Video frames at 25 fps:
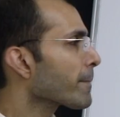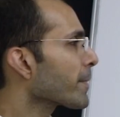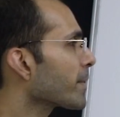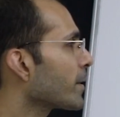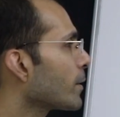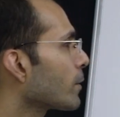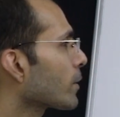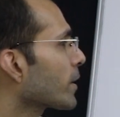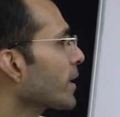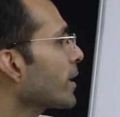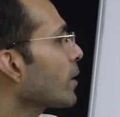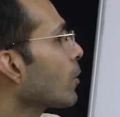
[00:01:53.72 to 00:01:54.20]

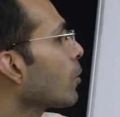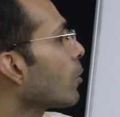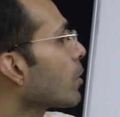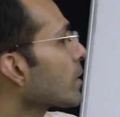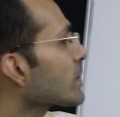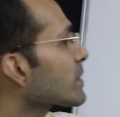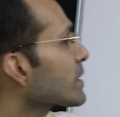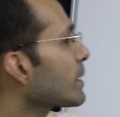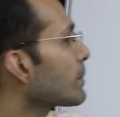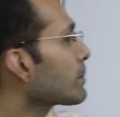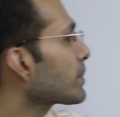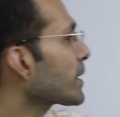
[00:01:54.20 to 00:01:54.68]
okay,
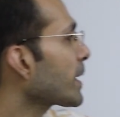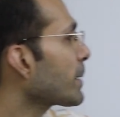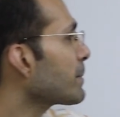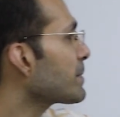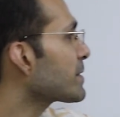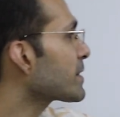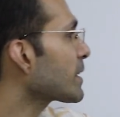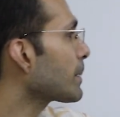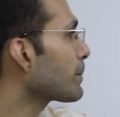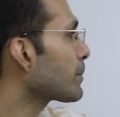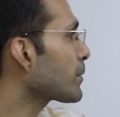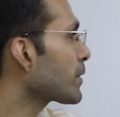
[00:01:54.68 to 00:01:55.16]
or
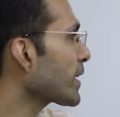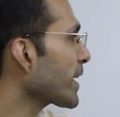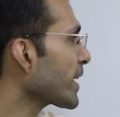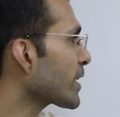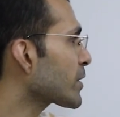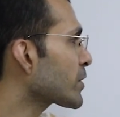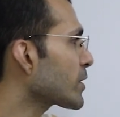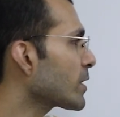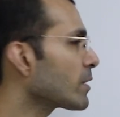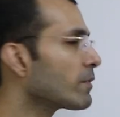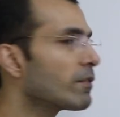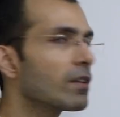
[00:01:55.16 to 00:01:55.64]
sometimes
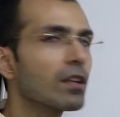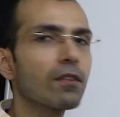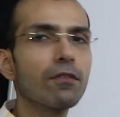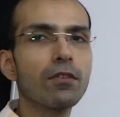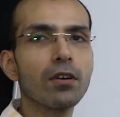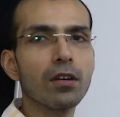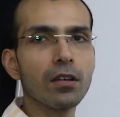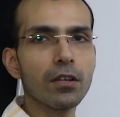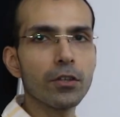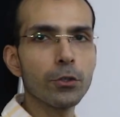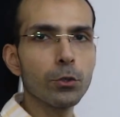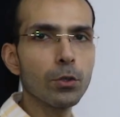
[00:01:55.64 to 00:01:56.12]
subtraction will
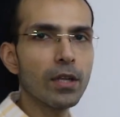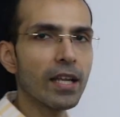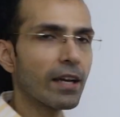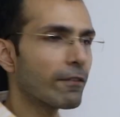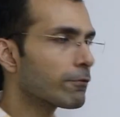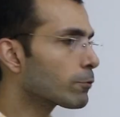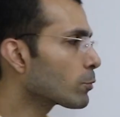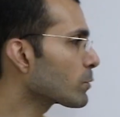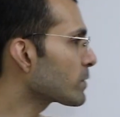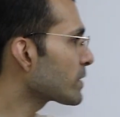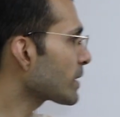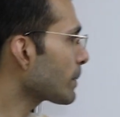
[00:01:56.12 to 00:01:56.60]
work. You will
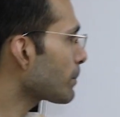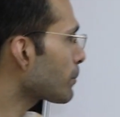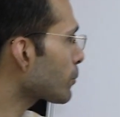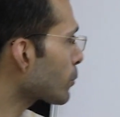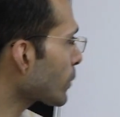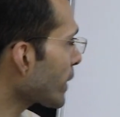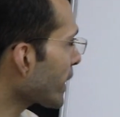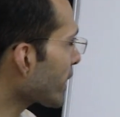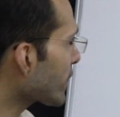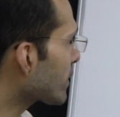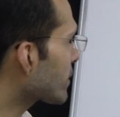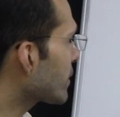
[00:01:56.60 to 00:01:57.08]
have to
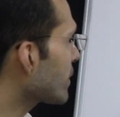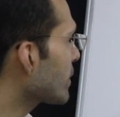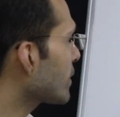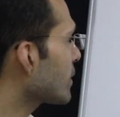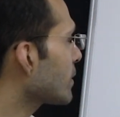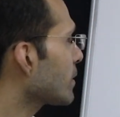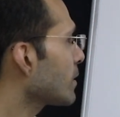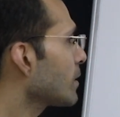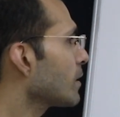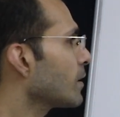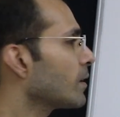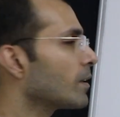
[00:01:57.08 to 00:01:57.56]
subtract
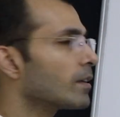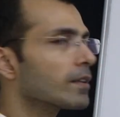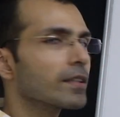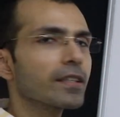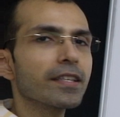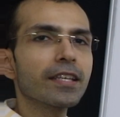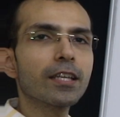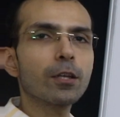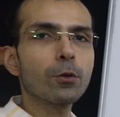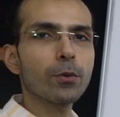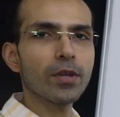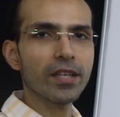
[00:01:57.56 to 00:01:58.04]
the
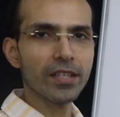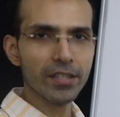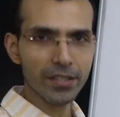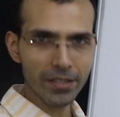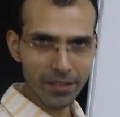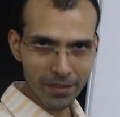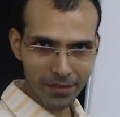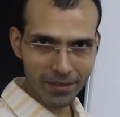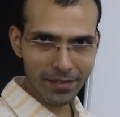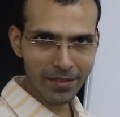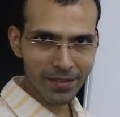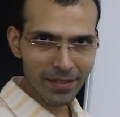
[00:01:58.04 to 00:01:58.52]

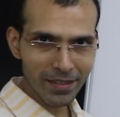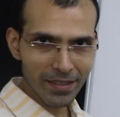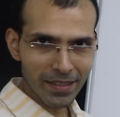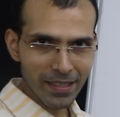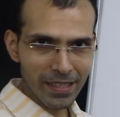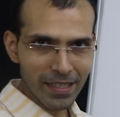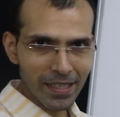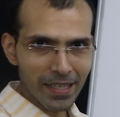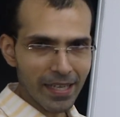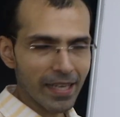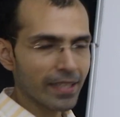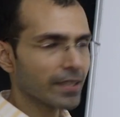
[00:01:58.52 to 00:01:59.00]
equations
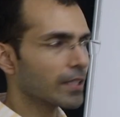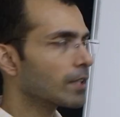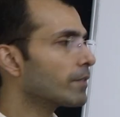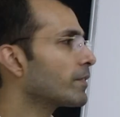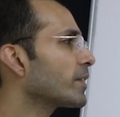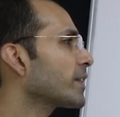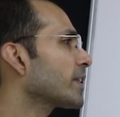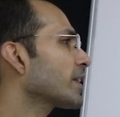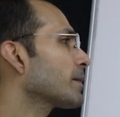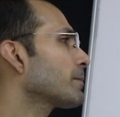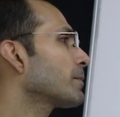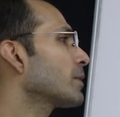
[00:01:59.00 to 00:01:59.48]
and the
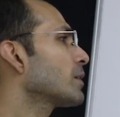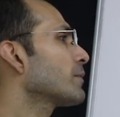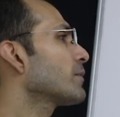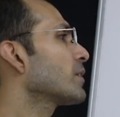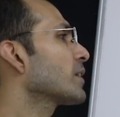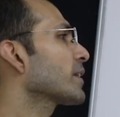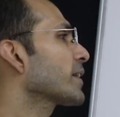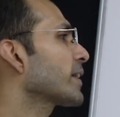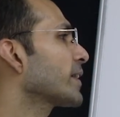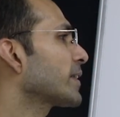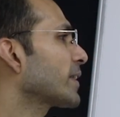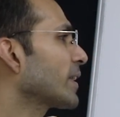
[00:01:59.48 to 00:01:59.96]
variable
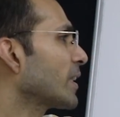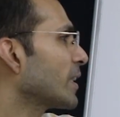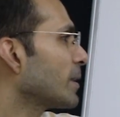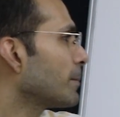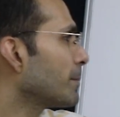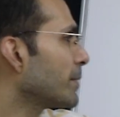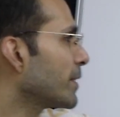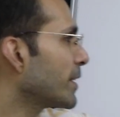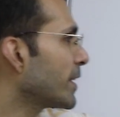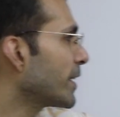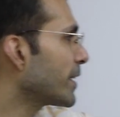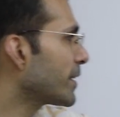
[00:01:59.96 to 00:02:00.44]
will get
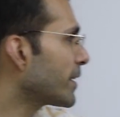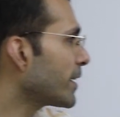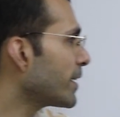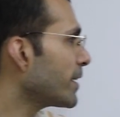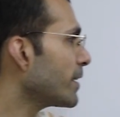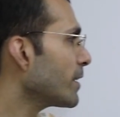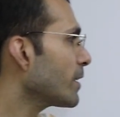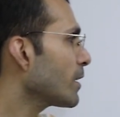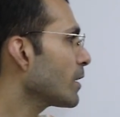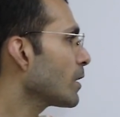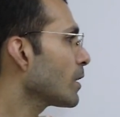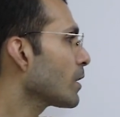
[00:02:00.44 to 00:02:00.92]

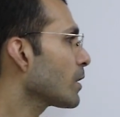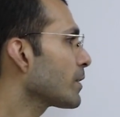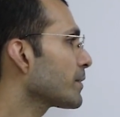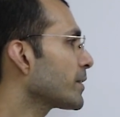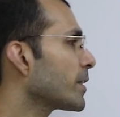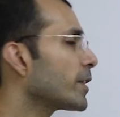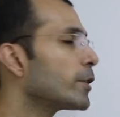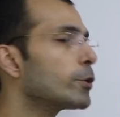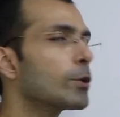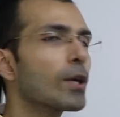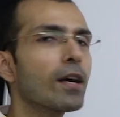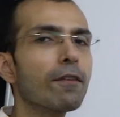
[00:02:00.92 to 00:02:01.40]
eliminated.
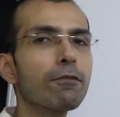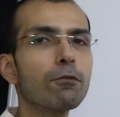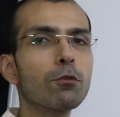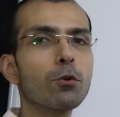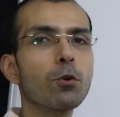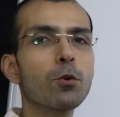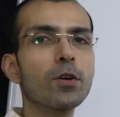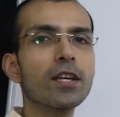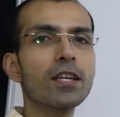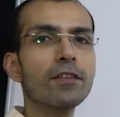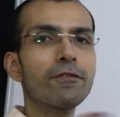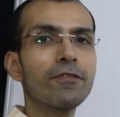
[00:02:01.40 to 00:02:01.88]
Then you have
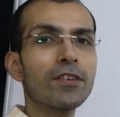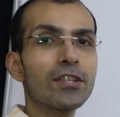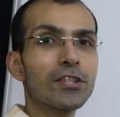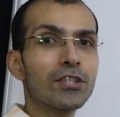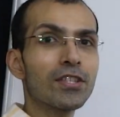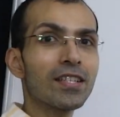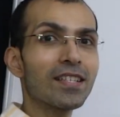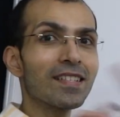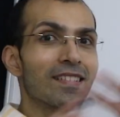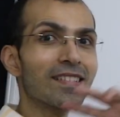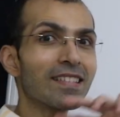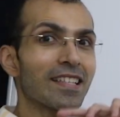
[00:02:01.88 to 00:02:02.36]

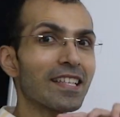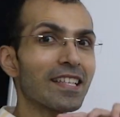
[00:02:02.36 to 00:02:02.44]
coefficients